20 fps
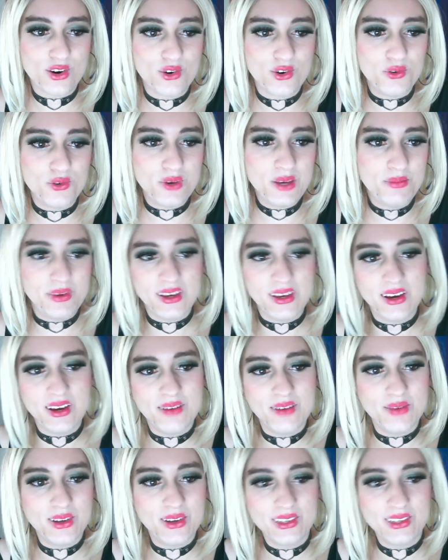creepy,
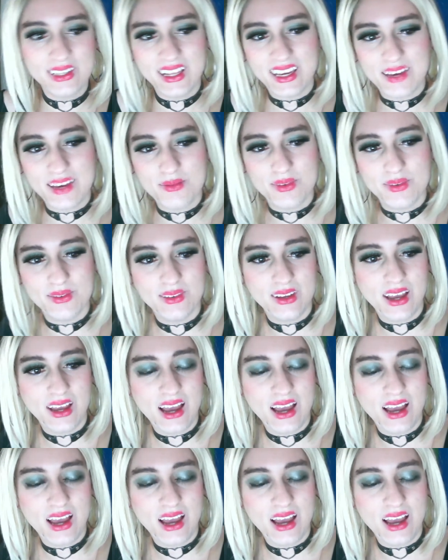almost like I'm